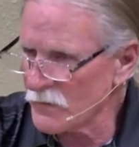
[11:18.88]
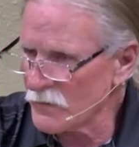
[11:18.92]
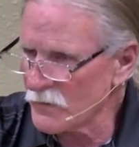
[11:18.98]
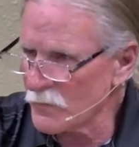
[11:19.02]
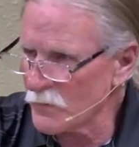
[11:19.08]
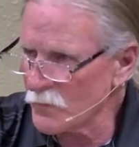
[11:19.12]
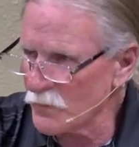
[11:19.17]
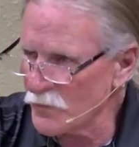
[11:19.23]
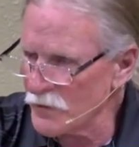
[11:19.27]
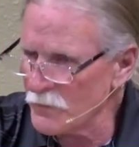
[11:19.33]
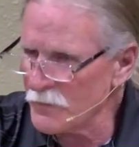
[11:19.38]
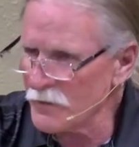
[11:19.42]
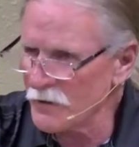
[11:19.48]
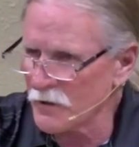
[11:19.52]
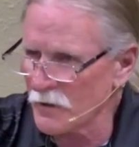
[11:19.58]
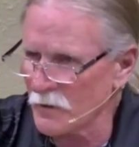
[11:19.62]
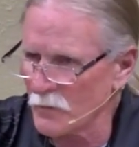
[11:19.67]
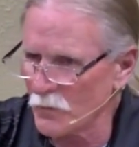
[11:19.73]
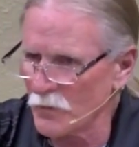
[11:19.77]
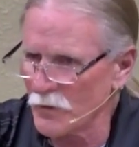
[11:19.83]
We
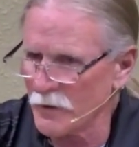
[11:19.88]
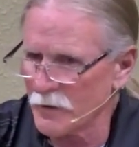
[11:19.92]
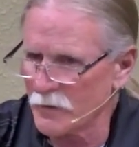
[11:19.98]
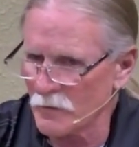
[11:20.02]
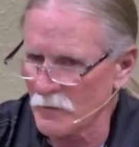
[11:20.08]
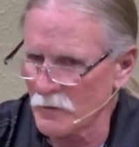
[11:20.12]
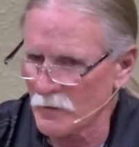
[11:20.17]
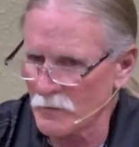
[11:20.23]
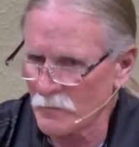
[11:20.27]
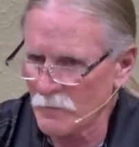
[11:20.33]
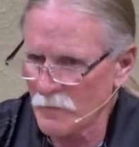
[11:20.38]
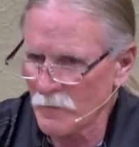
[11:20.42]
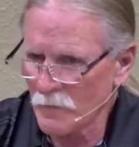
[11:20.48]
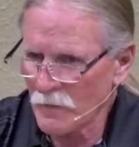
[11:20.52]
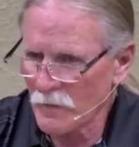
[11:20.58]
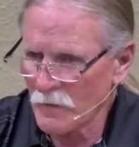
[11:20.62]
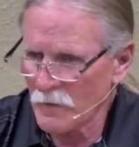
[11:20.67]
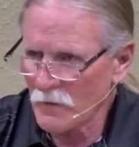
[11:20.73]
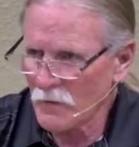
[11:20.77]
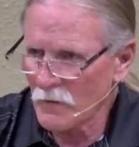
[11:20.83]
become weaker.
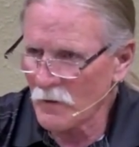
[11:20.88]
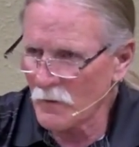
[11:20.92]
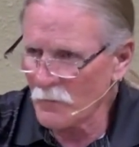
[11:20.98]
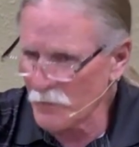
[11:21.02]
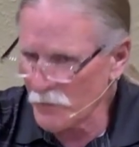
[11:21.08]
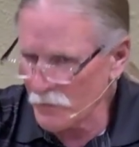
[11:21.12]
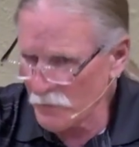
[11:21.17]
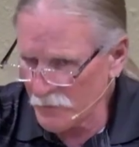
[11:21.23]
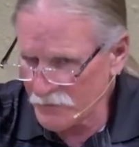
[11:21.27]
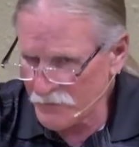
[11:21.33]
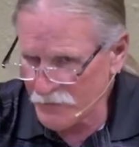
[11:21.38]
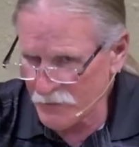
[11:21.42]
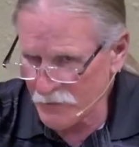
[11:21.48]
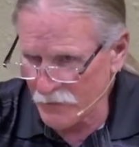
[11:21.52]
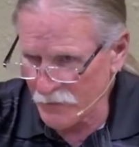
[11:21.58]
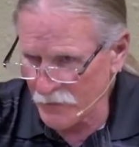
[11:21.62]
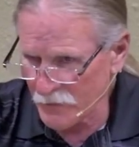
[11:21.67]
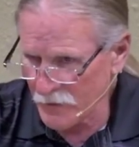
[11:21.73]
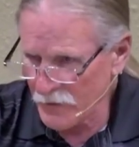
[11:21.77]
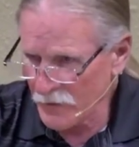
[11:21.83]
Our
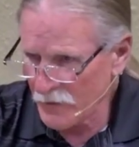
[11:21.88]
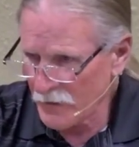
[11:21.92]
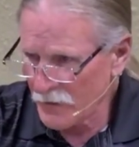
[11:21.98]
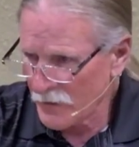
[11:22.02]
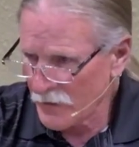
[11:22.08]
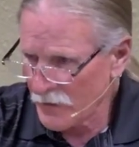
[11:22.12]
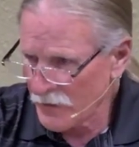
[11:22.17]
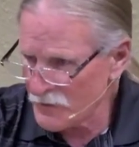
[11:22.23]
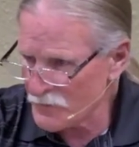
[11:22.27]
military has